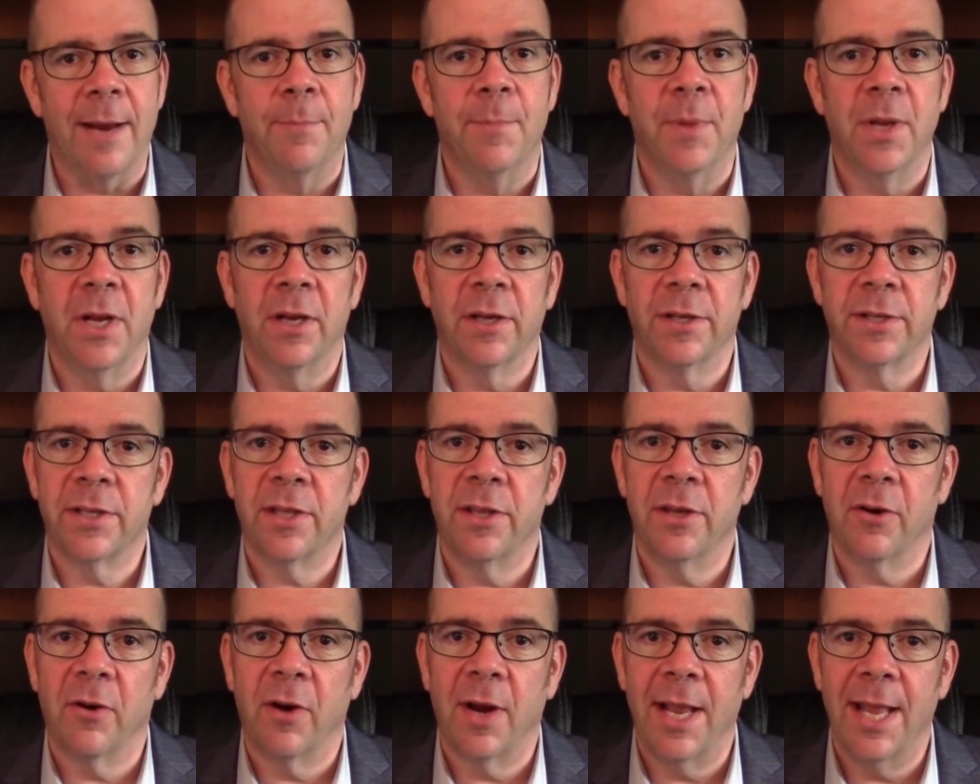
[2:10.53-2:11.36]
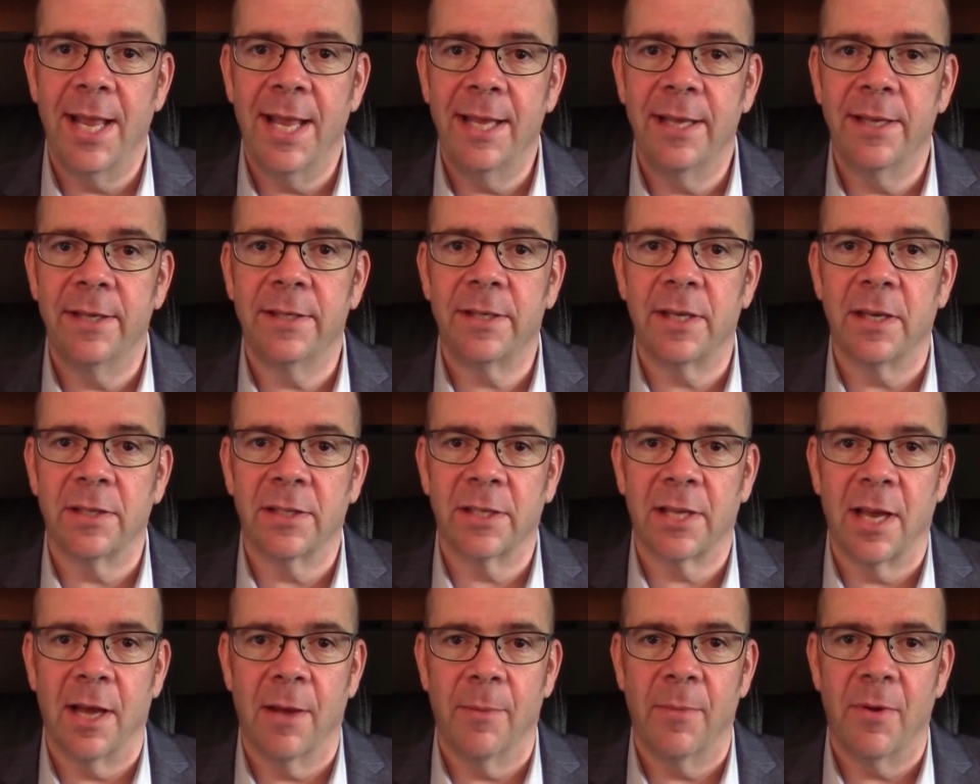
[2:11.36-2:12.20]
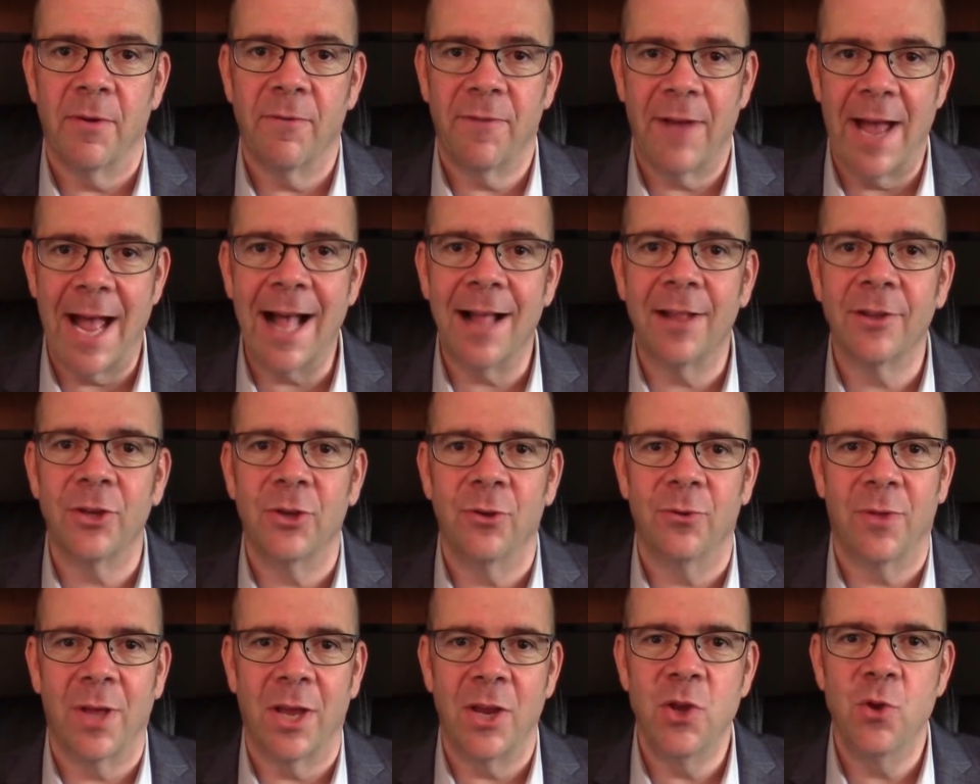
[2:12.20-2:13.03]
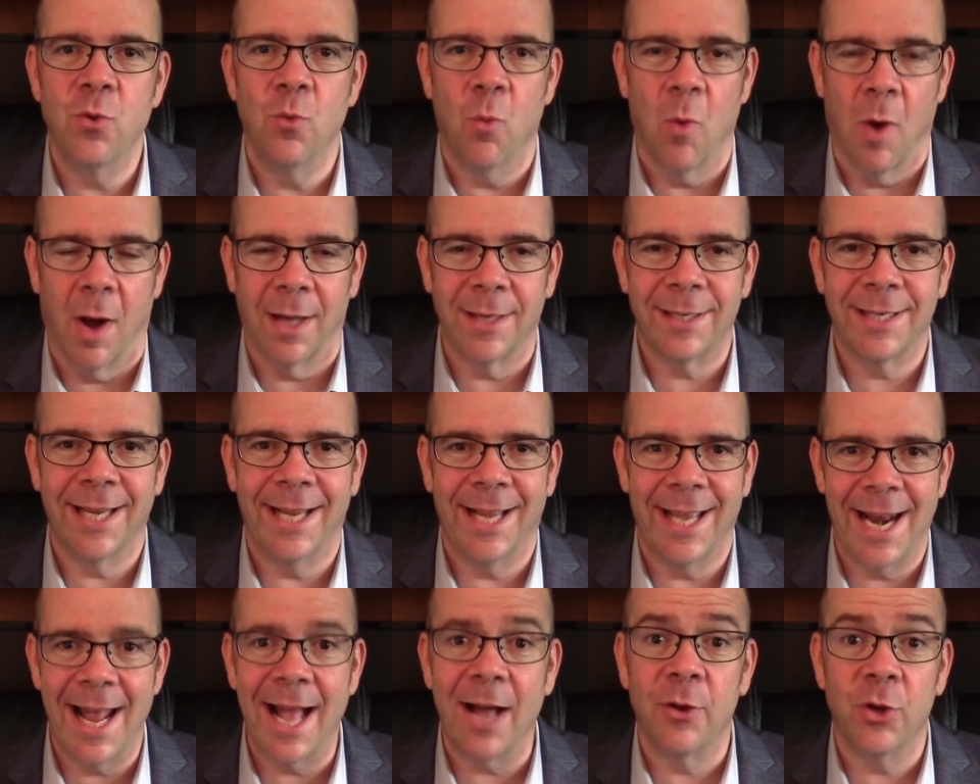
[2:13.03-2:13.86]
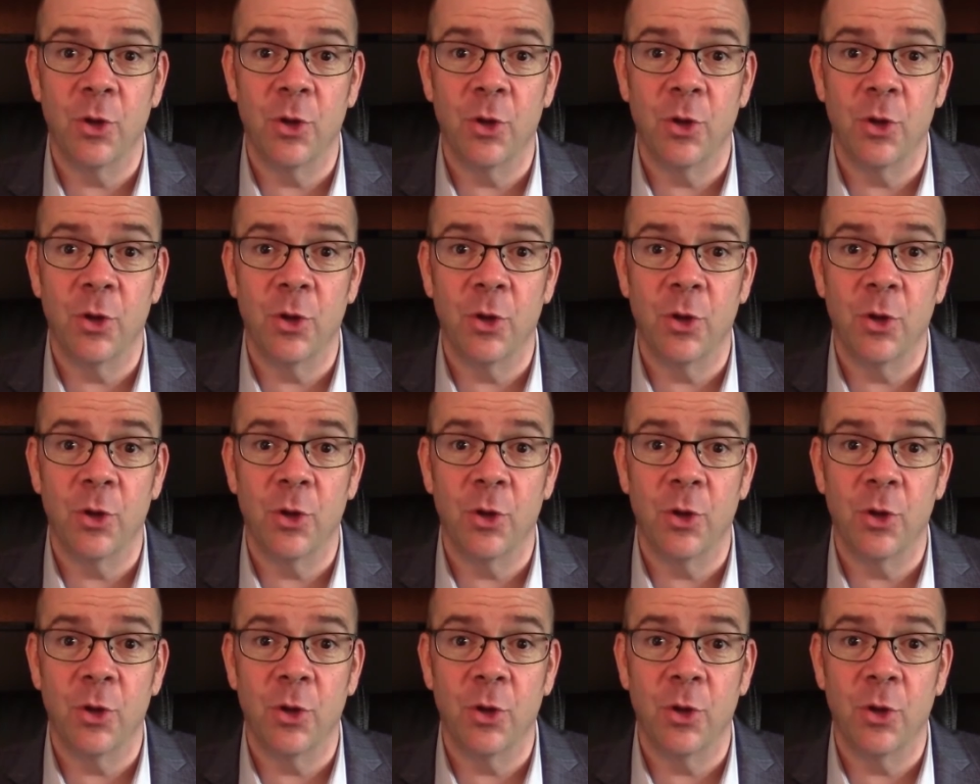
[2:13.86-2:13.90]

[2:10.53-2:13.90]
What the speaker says: Because there is some value that you want to get out.